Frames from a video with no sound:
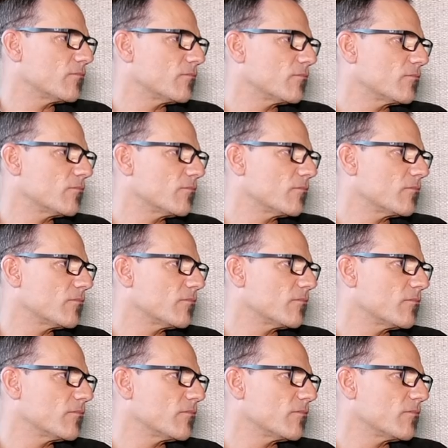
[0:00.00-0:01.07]

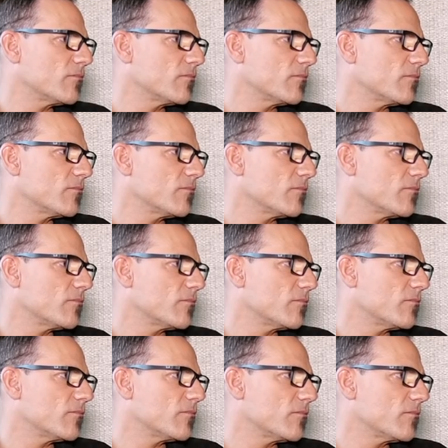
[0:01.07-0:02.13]

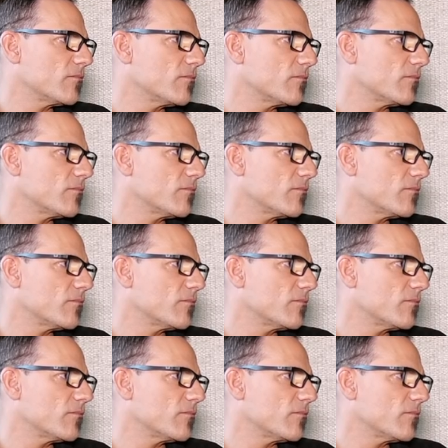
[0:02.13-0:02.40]
This person isn't speaking.